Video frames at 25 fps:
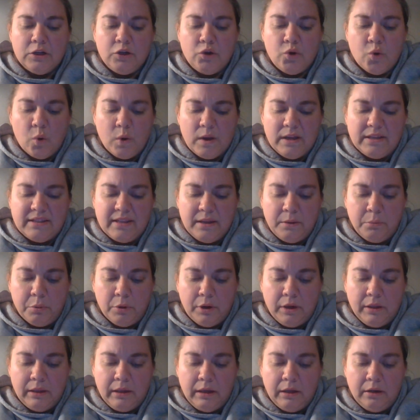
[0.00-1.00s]
Noisy
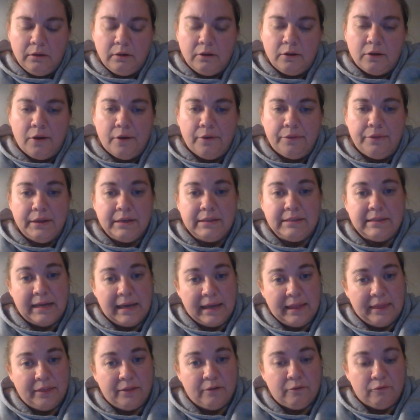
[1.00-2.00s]
breathing, called the
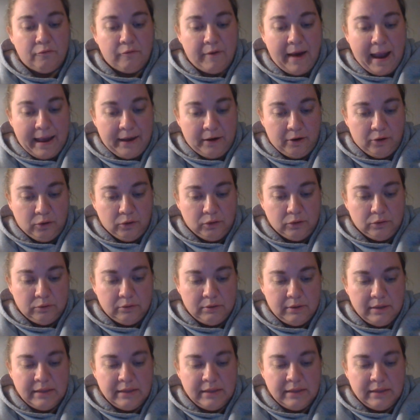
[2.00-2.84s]
death rattle,